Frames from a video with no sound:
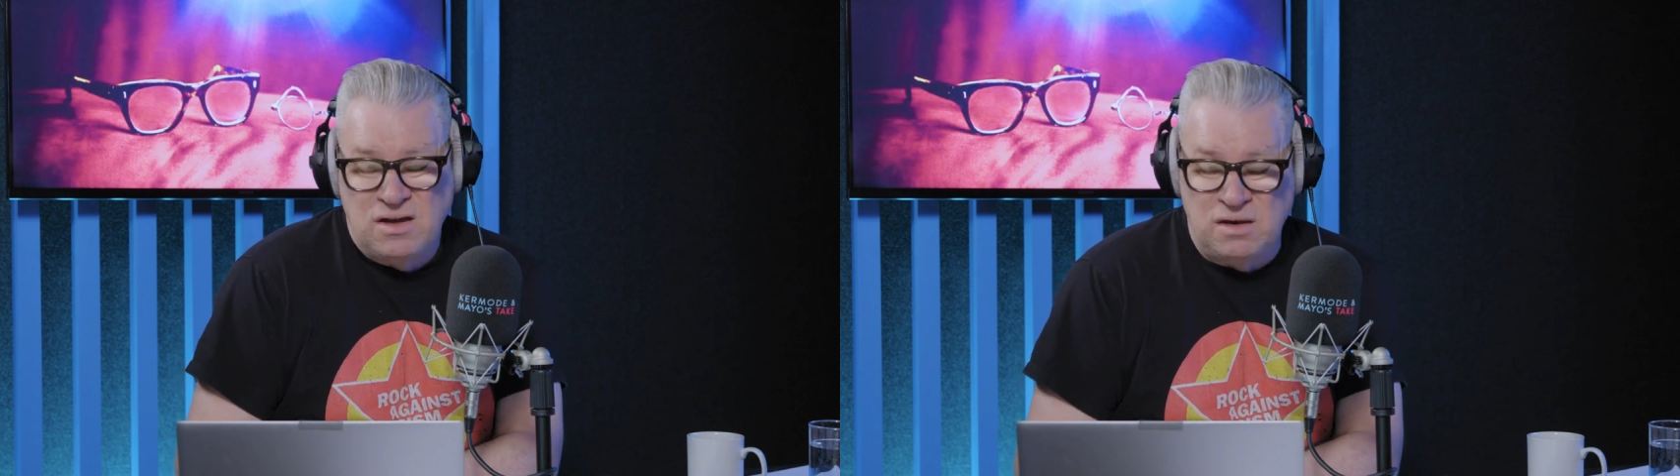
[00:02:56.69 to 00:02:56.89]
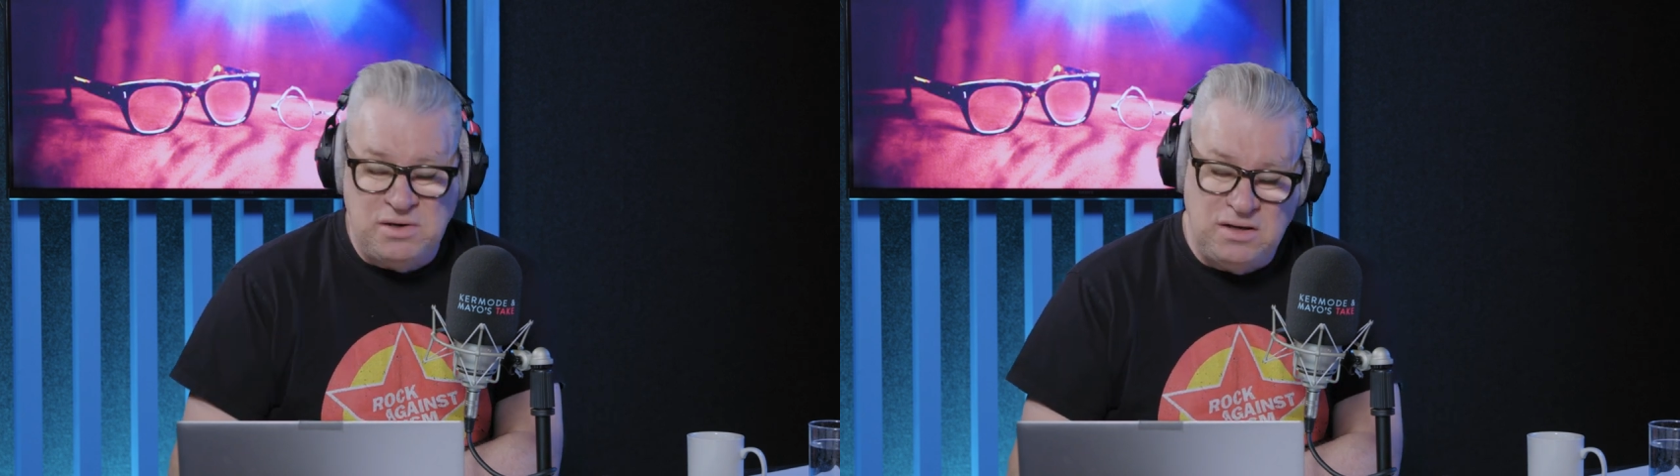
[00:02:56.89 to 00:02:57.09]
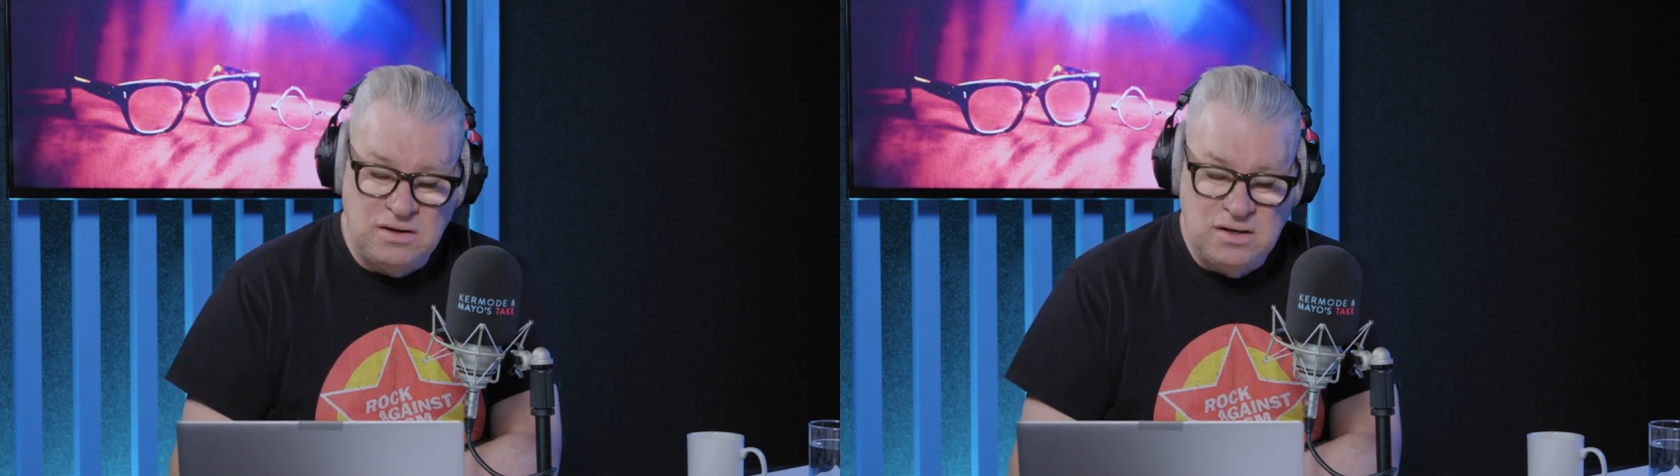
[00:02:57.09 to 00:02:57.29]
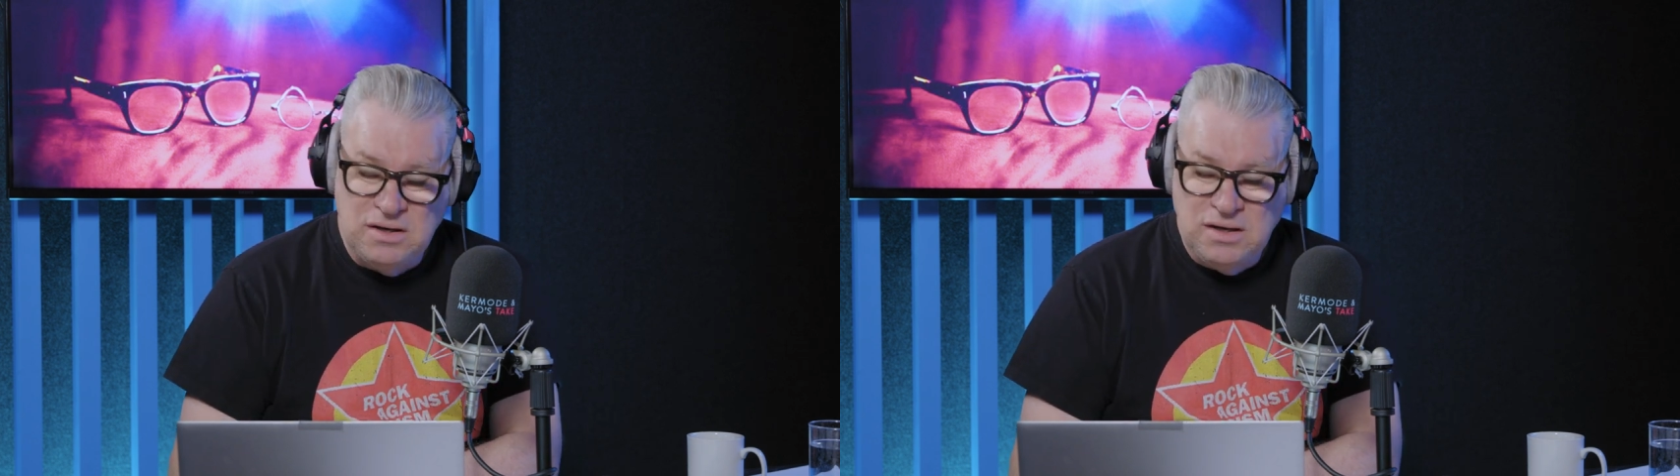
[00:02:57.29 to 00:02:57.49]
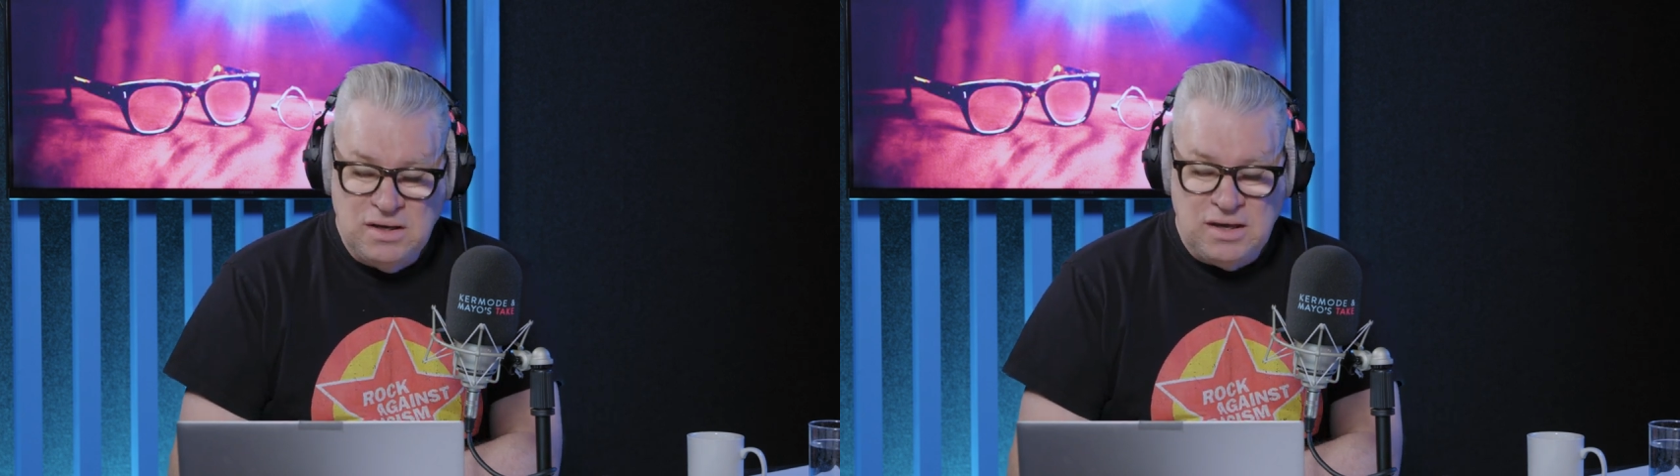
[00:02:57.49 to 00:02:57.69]
I mean,
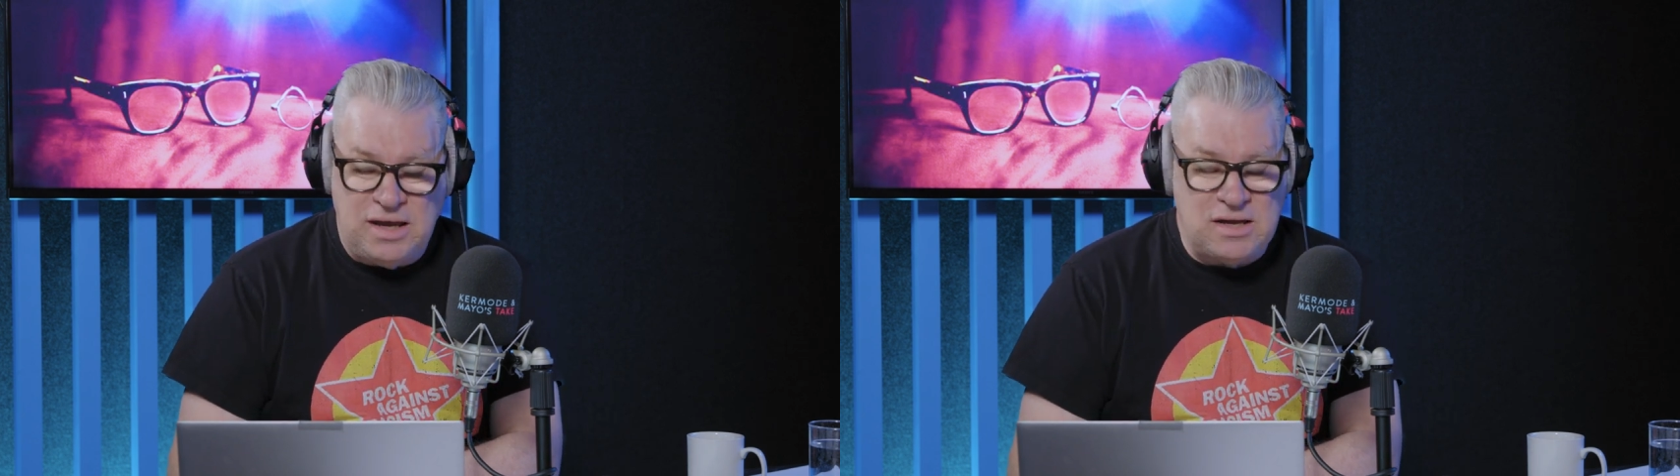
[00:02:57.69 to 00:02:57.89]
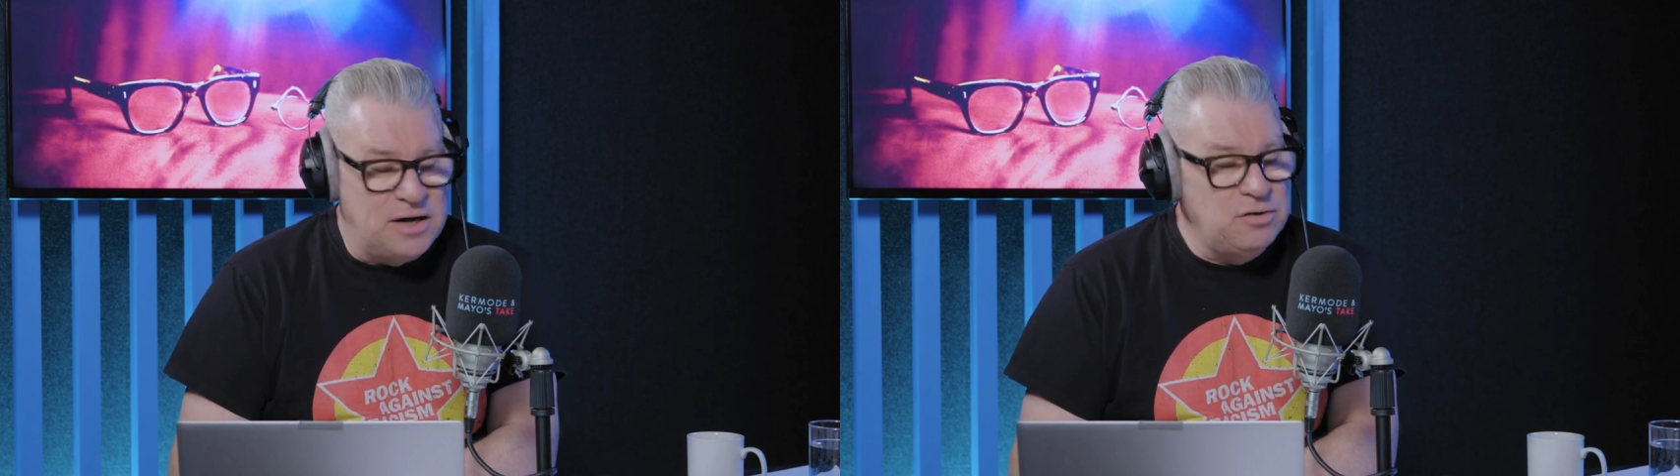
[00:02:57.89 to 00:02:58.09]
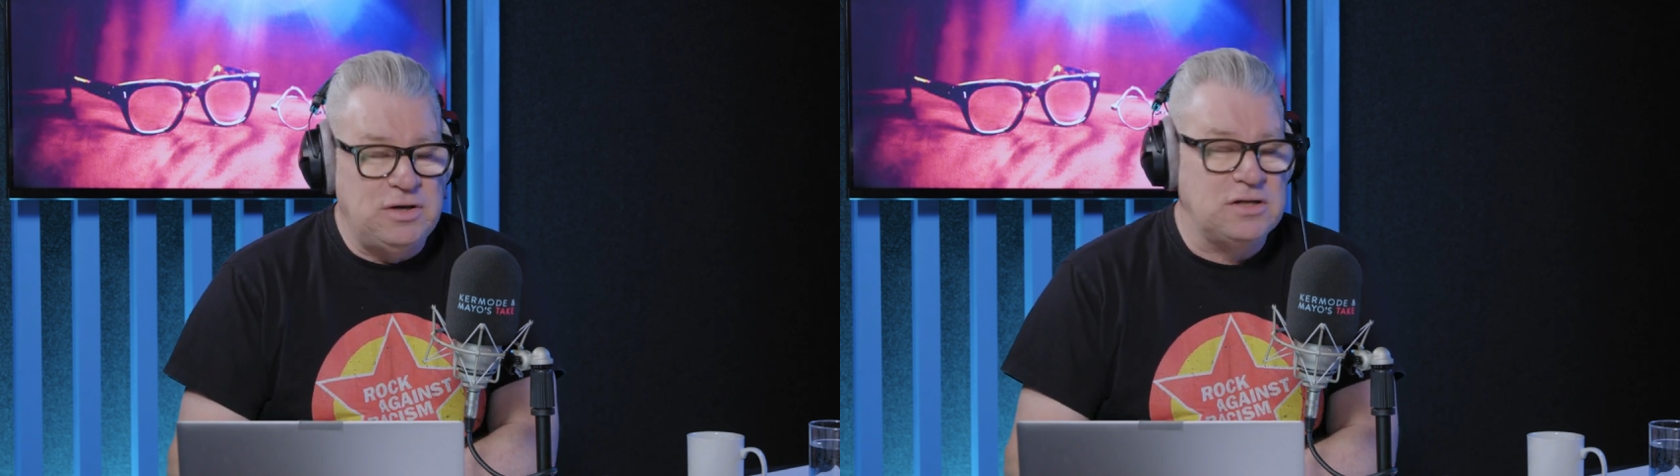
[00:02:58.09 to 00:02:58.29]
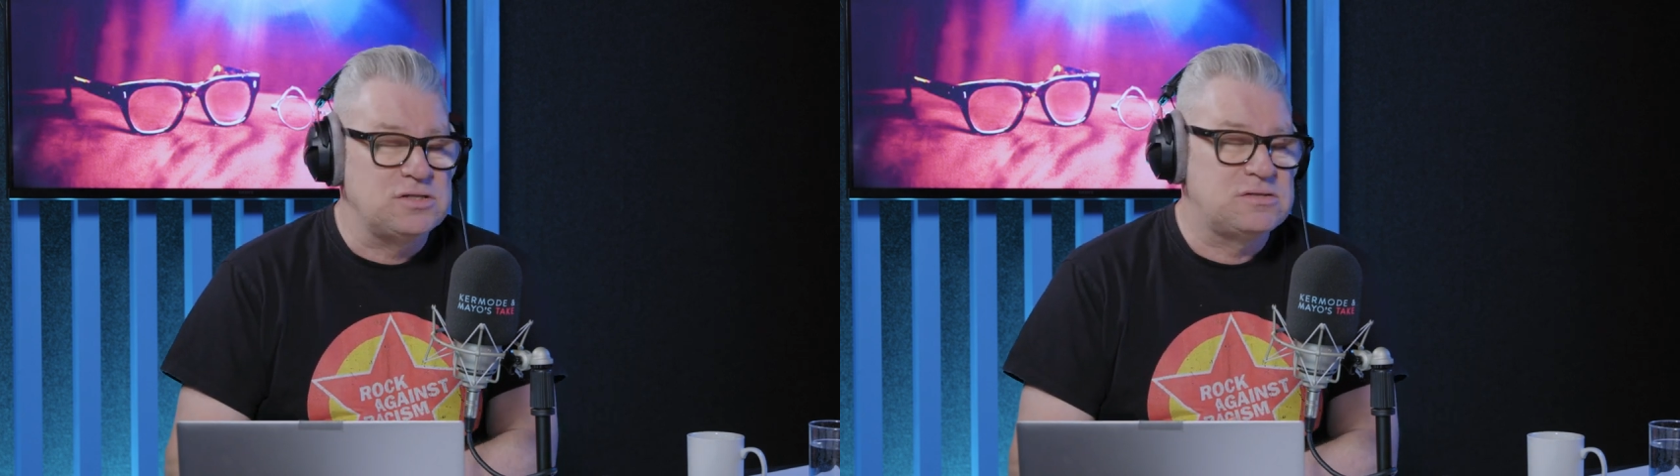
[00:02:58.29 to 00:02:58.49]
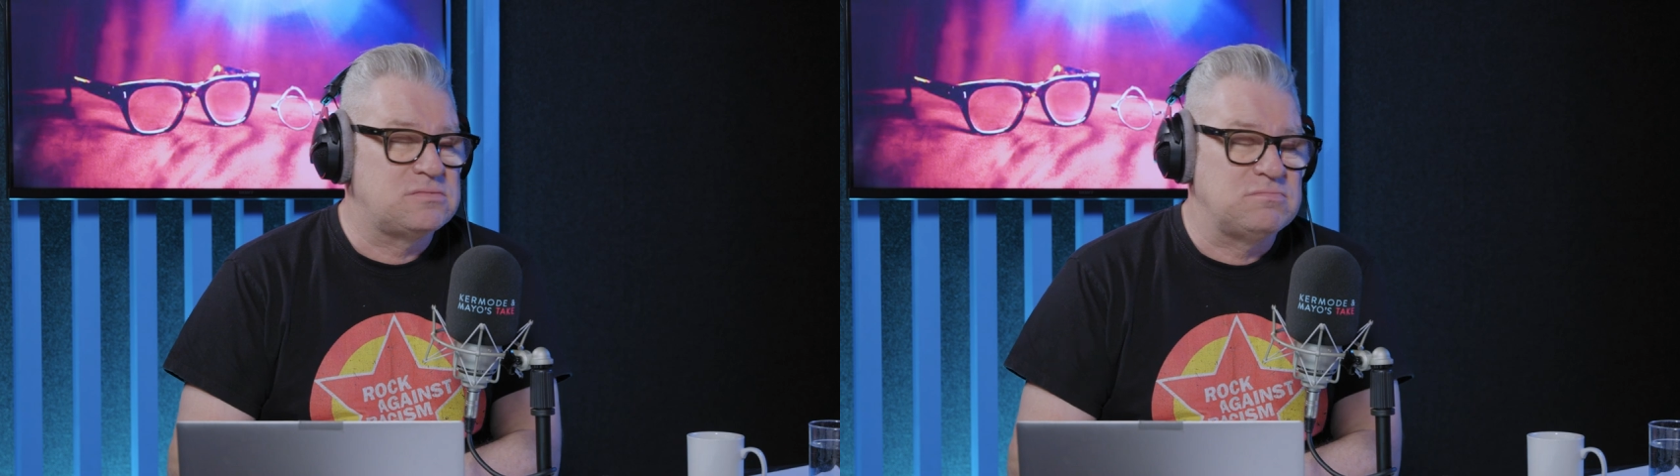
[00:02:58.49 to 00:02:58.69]
I don't think it's
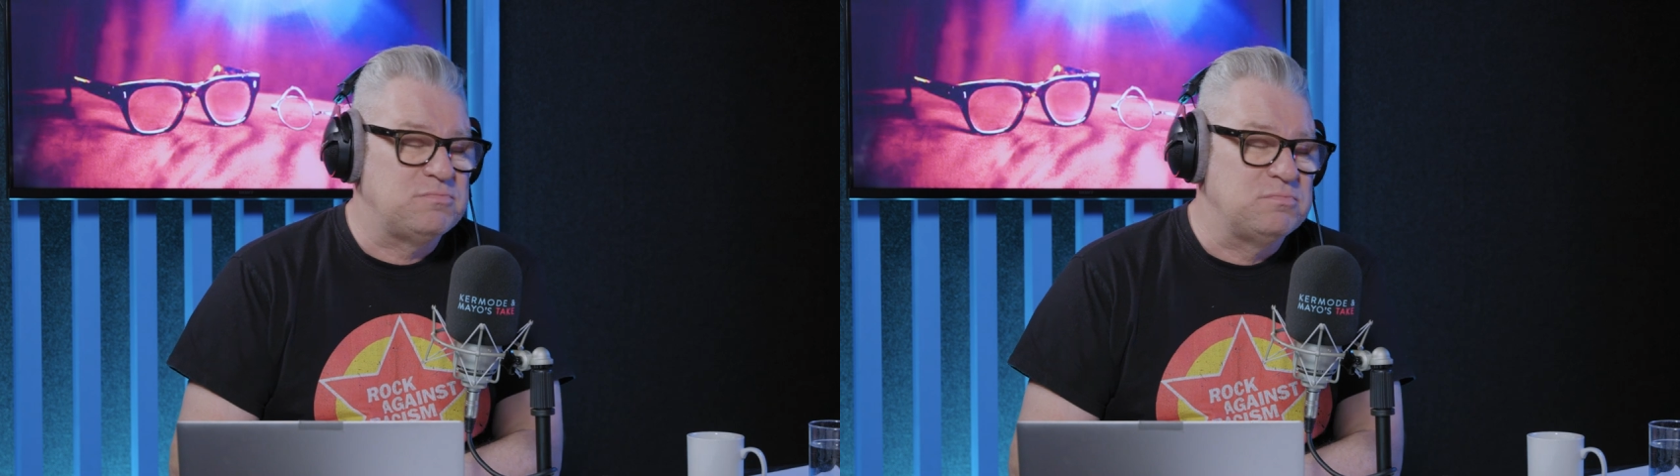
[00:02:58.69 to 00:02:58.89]
as